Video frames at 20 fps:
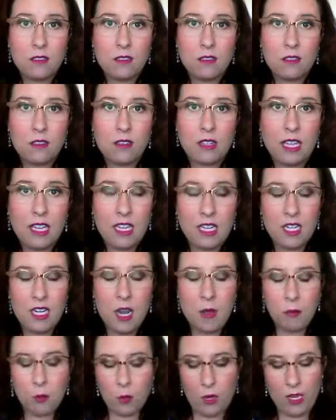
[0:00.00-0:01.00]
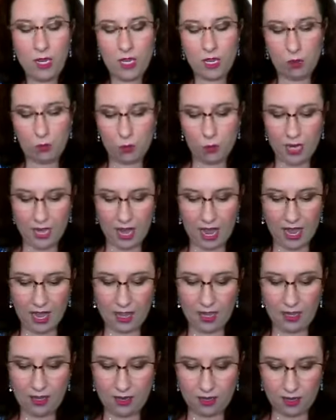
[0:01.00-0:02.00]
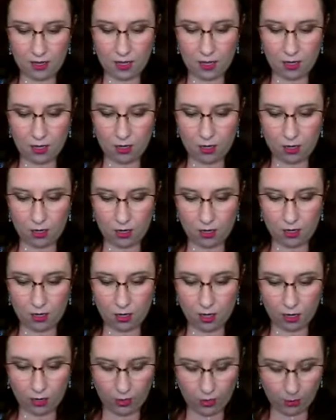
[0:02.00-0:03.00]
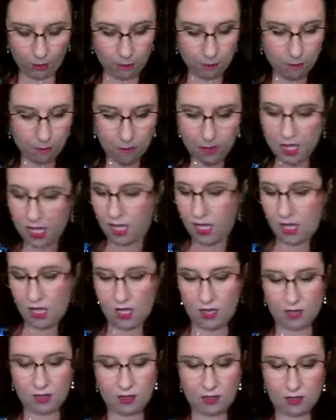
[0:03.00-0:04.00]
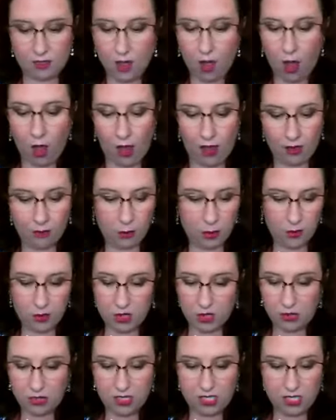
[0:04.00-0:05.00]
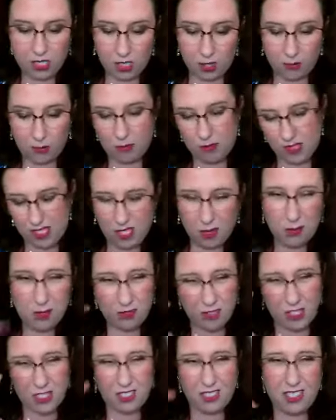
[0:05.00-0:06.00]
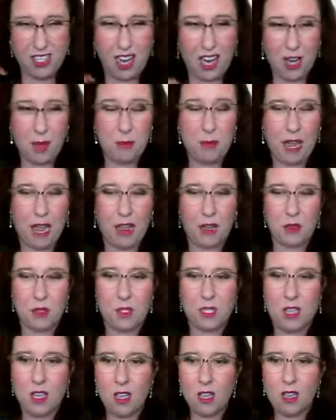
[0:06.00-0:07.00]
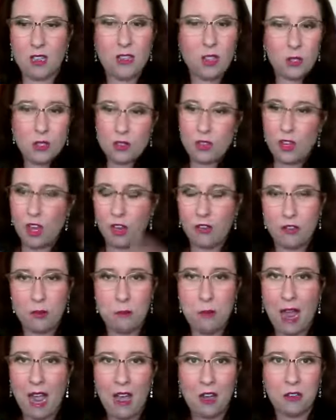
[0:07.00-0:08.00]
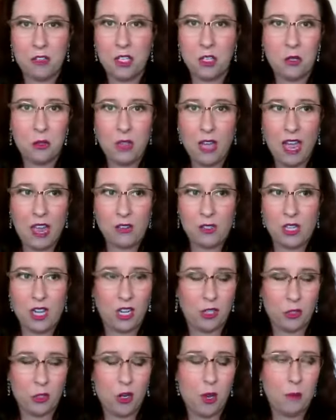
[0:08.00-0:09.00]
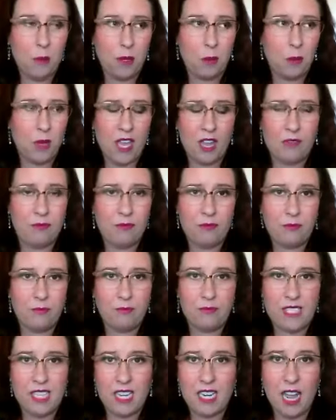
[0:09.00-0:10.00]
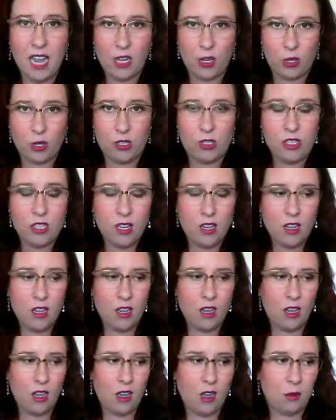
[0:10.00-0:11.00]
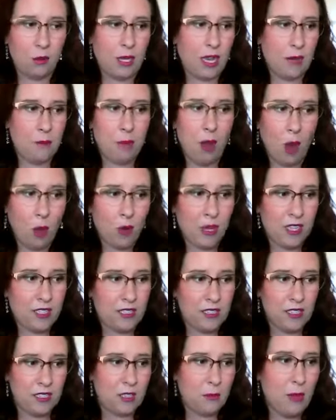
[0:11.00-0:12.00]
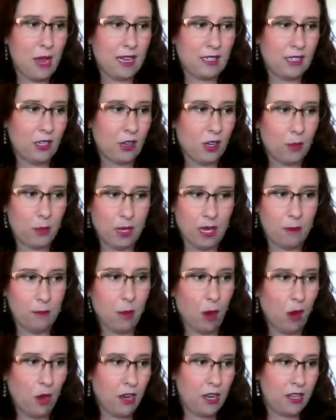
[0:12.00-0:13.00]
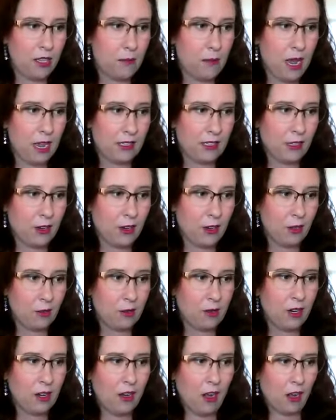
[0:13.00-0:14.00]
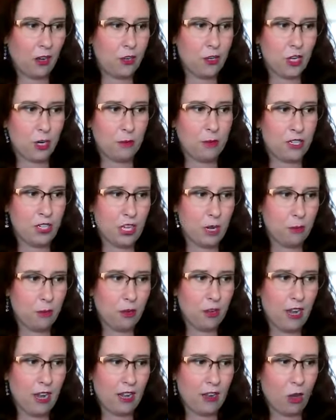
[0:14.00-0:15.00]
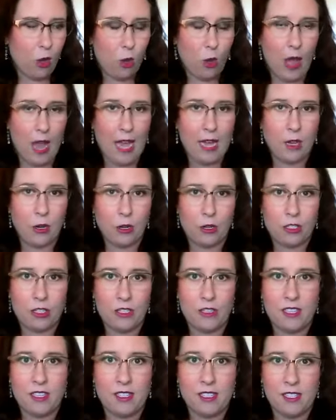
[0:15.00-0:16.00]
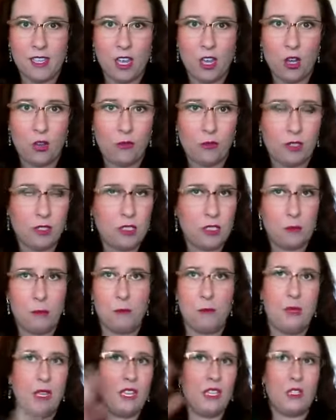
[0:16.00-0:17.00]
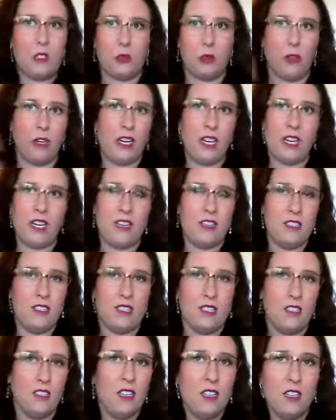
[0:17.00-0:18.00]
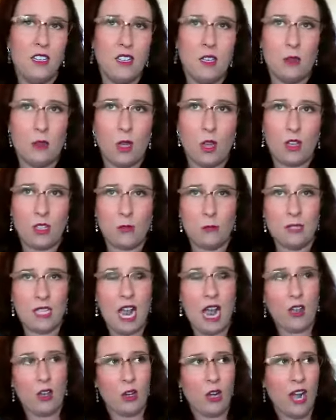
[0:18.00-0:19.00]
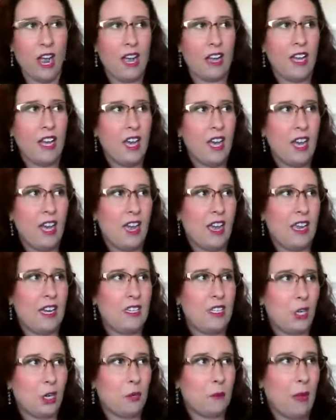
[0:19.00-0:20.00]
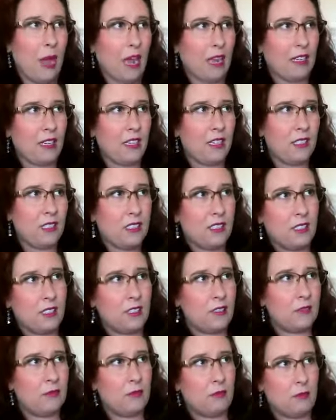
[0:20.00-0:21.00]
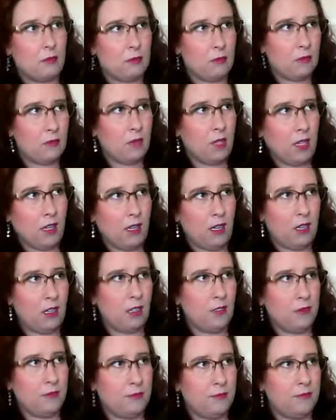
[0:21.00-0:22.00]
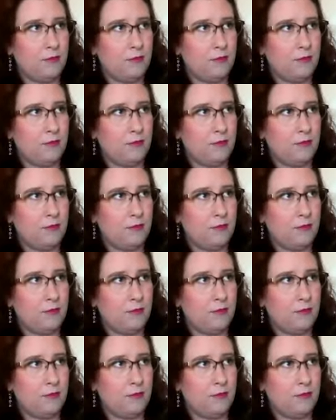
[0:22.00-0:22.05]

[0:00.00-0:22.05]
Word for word: They ended up we we had a big lot. We were still in a sub, subdivision type house. Those of y'all from Powell know the house that I grew up in. We had 10 acres. Uh, we had ponies in the backyard. We had a barn in the backyard. Our German Shepherd had a whole acre to himself and some big trees, and it was awesome. Tyler had a dirt bike a